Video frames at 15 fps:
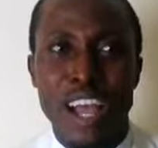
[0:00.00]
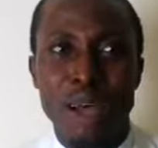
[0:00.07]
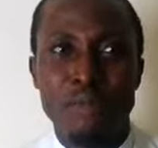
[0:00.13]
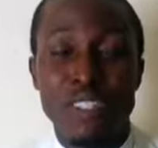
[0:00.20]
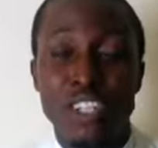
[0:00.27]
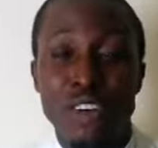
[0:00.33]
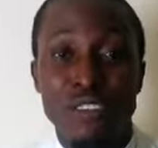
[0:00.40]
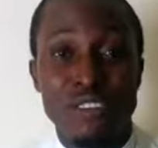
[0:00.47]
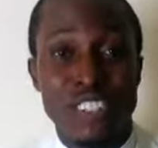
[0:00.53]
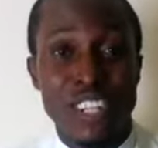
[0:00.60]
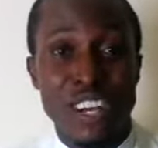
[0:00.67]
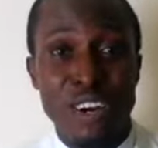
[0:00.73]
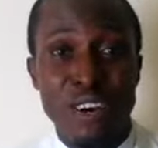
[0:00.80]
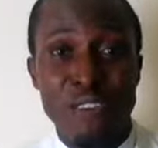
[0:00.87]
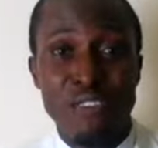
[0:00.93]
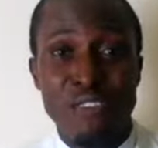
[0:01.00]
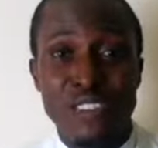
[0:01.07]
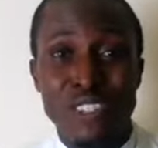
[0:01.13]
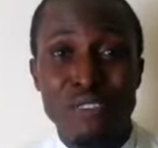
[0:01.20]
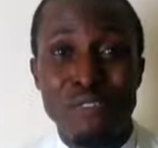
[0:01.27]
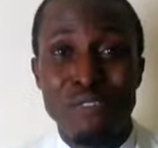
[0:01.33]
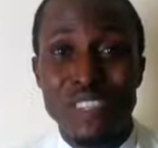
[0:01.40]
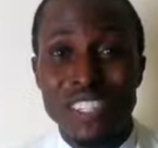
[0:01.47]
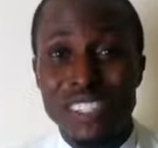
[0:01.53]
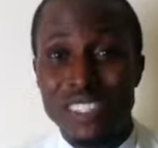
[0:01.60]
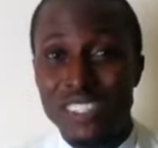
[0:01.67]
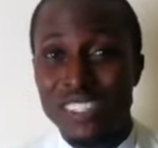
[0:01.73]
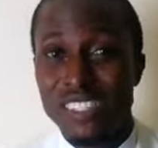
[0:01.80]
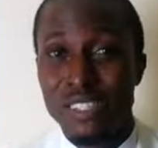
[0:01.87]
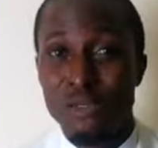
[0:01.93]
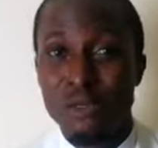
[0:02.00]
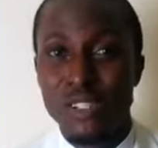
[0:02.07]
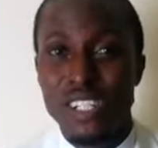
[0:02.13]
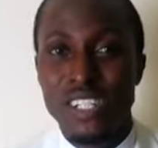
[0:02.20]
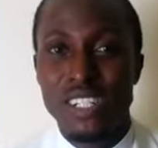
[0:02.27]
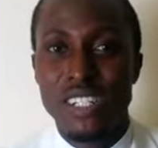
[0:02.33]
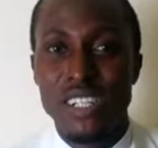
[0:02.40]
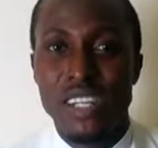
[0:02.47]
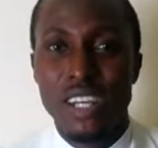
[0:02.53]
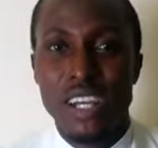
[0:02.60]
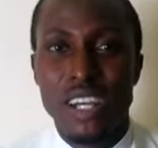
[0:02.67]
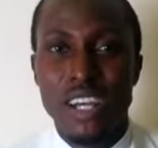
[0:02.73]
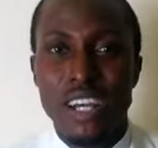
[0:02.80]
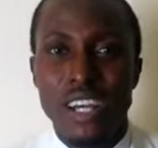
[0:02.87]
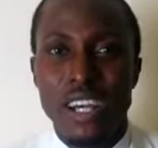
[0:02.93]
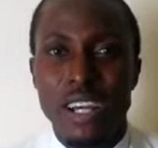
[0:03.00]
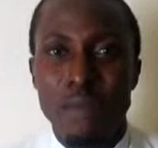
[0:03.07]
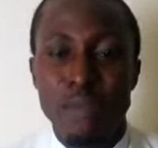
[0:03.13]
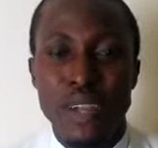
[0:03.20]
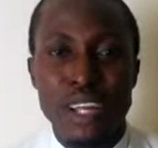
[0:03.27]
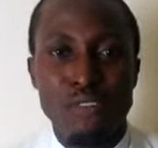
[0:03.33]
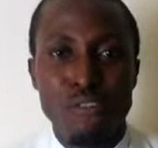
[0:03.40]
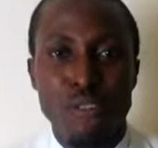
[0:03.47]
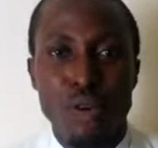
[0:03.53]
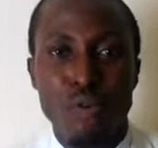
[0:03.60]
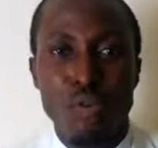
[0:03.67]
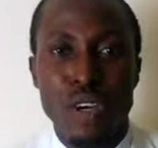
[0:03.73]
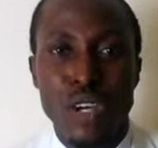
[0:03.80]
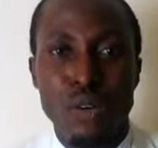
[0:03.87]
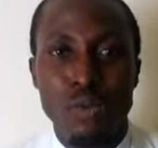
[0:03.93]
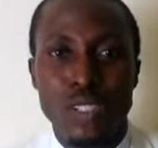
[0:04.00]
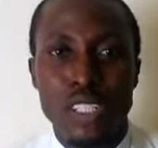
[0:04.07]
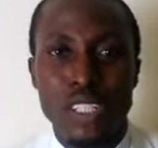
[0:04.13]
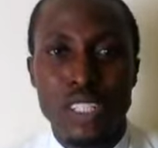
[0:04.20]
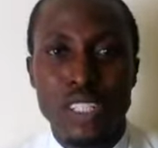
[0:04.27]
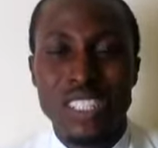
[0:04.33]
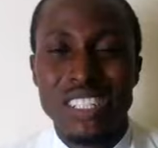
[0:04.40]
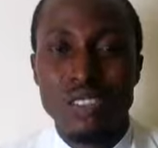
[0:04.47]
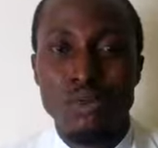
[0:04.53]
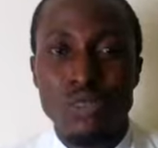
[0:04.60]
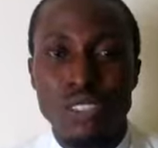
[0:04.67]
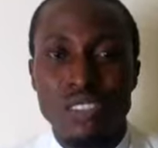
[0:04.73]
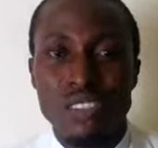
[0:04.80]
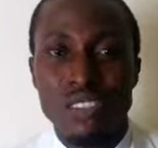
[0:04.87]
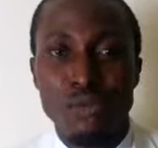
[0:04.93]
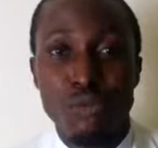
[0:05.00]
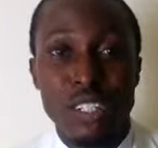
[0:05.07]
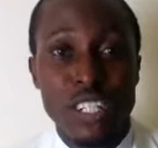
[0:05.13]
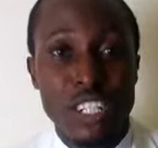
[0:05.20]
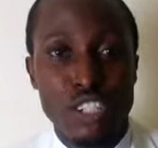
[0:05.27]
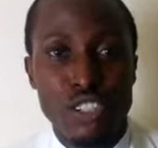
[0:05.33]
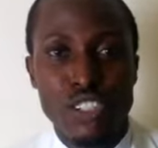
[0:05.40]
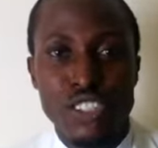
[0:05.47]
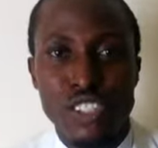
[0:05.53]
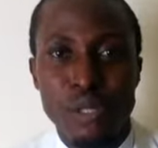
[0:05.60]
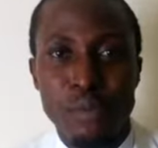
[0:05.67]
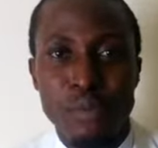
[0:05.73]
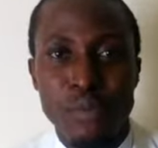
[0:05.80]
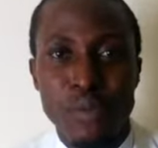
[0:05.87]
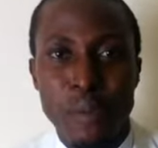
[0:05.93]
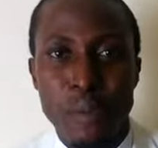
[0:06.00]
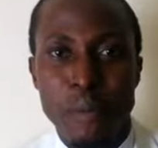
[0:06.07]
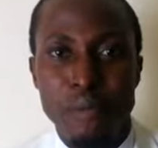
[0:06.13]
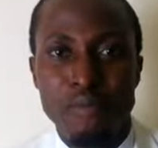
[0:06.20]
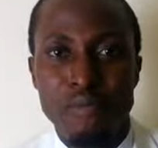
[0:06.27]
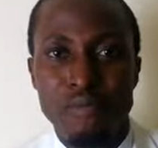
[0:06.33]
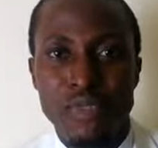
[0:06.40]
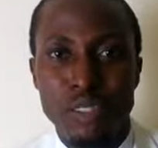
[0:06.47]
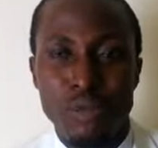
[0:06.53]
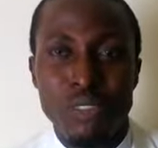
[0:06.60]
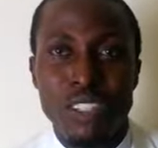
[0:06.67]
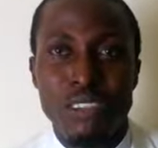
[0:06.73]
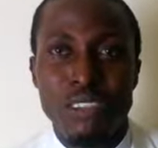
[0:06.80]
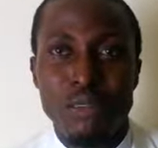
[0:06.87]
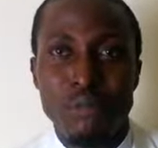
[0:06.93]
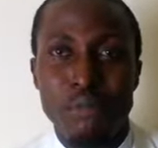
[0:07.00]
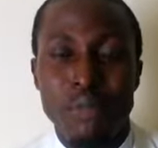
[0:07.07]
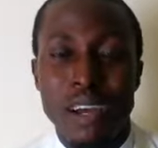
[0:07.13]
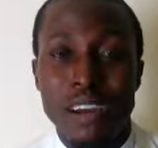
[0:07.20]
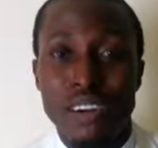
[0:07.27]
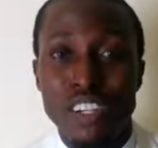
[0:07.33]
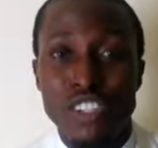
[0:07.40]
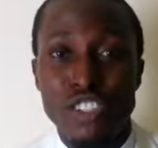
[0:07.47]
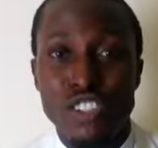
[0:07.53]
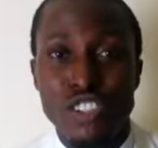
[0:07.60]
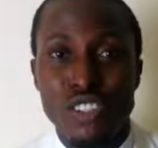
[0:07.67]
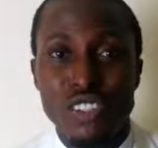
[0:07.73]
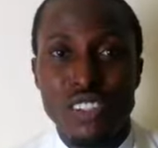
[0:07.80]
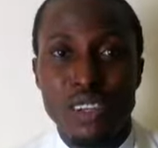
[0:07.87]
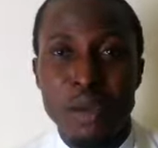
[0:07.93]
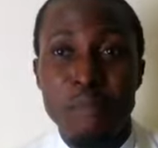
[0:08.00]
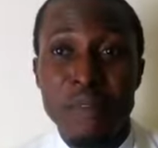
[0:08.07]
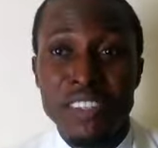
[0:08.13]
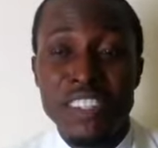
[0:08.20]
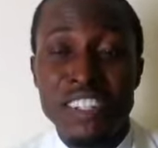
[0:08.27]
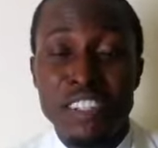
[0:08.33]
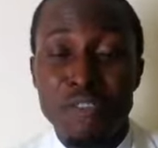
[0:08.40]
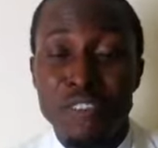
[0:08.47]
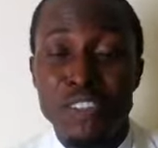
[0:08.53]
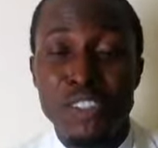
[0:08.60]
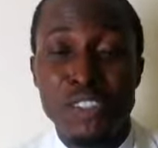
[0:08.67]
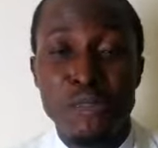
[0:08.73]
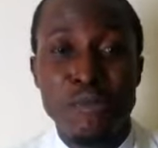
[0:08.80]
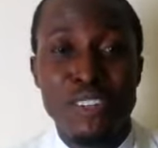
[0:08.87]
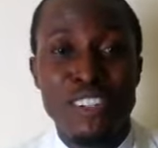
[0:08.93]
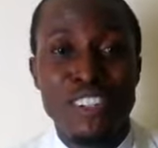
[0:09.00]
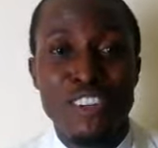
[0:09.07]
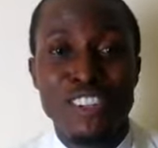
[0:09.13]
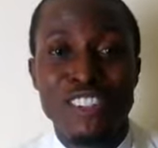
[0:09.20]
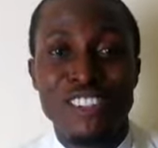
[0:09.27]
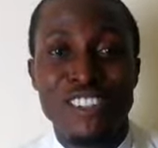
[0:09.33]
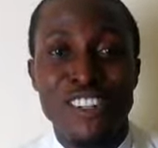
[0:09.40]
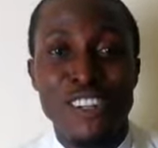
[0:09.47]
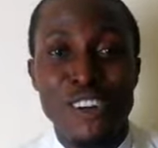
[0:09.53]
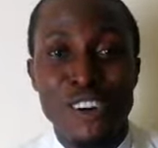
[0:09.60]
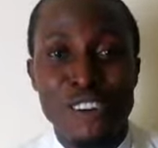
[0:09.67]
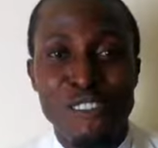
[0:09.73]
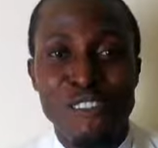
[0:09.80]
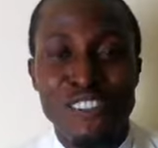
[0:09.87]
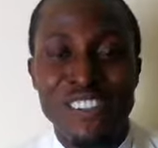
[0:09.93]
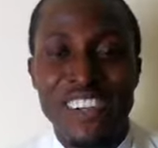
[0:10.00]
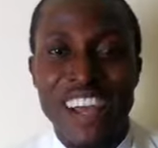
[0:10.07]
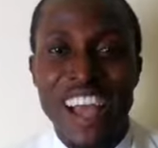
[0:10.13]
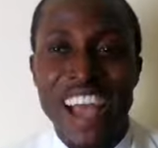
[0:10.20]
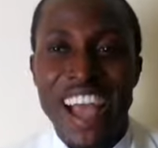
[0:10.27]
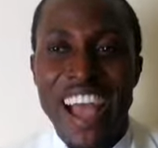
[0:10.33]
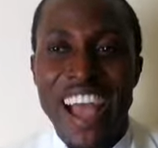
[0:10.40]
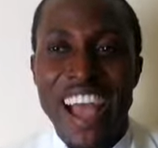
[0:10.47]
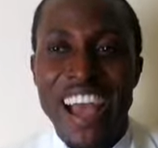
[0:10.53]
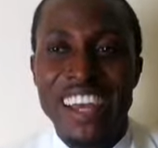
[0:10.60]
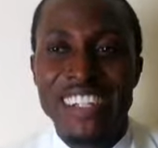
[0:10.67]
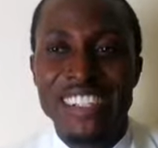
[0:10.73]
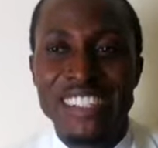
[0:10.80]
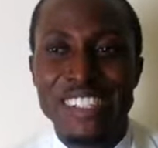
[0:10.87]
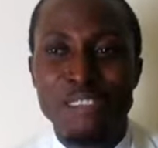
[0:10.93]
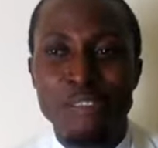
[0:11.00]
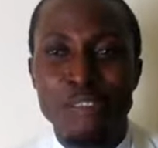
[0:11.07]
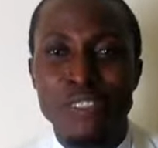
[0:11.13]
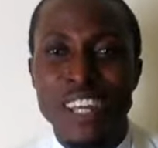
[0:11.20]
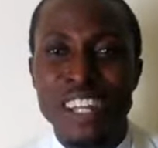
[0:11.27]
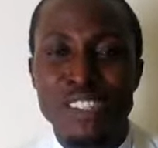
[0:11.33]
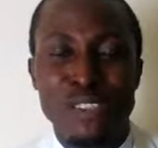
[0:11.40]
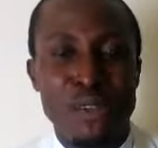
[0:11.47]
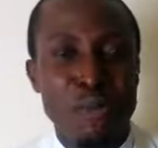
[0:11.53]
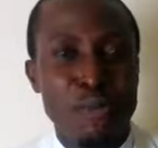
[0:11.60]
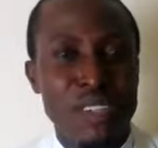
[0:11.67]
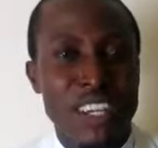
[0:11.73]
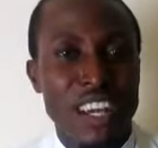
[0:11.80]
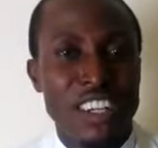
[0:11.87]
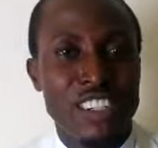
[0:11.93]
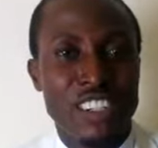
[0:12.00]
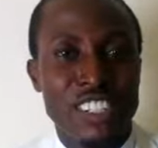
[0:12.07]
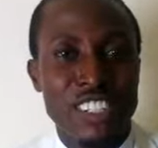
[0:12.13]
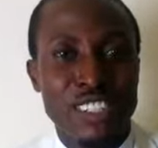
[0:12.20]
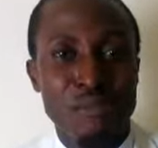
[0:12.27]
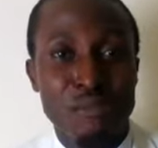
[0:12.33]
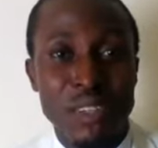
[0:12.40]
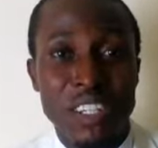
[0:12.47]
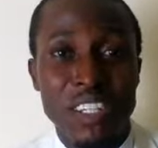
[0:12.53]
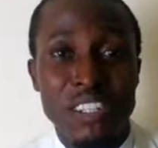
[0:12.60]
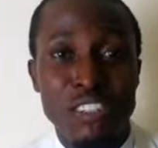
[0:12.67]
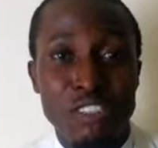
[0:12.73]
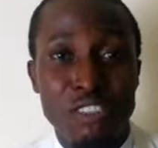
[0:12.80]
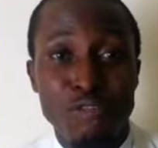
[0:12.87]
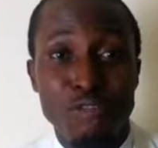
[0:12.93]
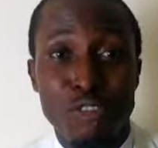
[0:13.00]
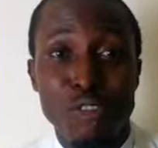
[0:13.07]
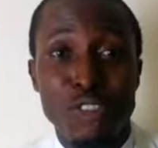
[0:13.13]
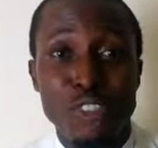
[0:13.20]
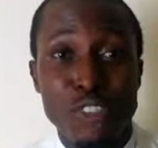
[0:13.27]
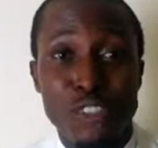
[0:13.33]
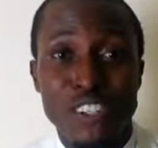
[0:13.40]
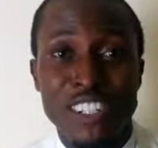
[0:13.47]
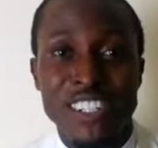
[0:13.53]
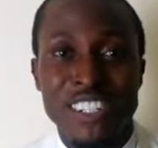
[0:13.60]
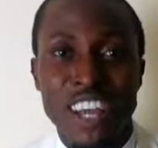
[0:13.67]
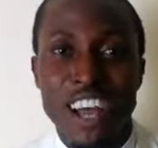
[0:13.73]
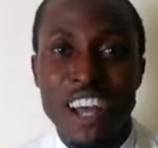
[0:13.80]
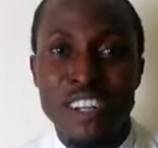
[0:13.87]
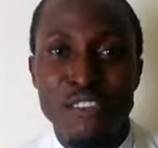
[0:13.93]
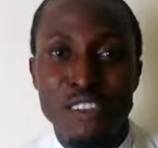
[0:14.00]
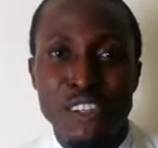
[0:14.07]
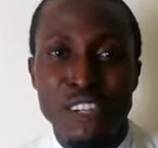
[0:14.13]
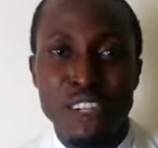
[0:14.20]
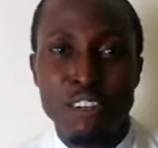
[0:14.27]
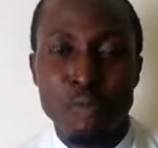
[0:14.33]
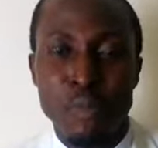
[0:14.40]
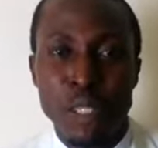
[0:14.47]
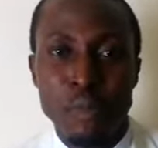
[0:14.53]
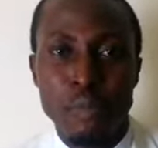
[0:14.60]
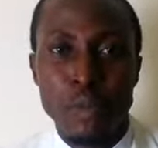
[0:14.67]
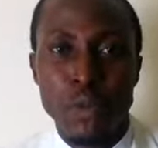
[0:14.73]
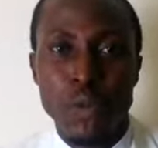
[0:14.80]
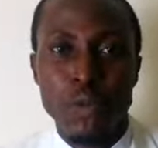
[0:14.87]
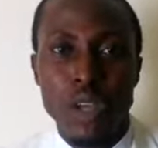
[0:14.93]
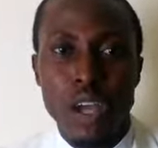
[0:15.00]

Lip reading: I'm the convener of the Fixers Network, a platform where we deal with relationship, deal with marriage. Basically, we're going to be talking on love, and I know that topic actually make a good turn in the heart of a lot of people.